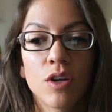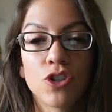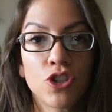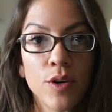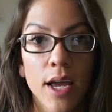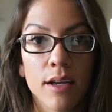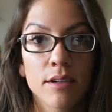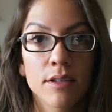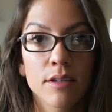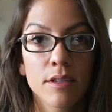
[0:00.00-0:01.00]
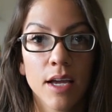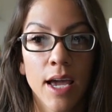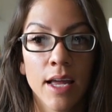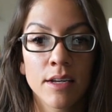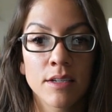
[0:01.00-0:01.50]
shooting,
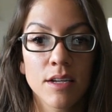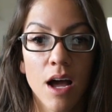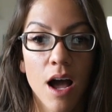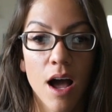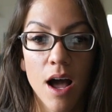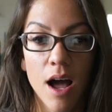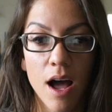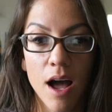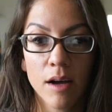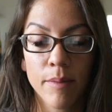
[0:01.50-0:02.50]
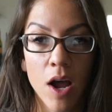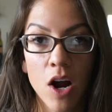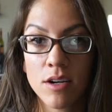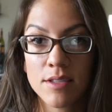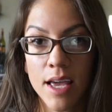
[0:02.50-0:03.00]
and my
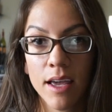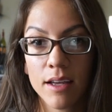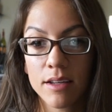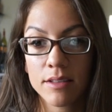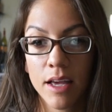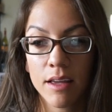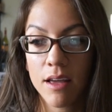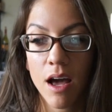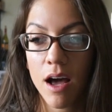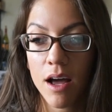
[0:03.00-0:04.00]
heart sank. Like,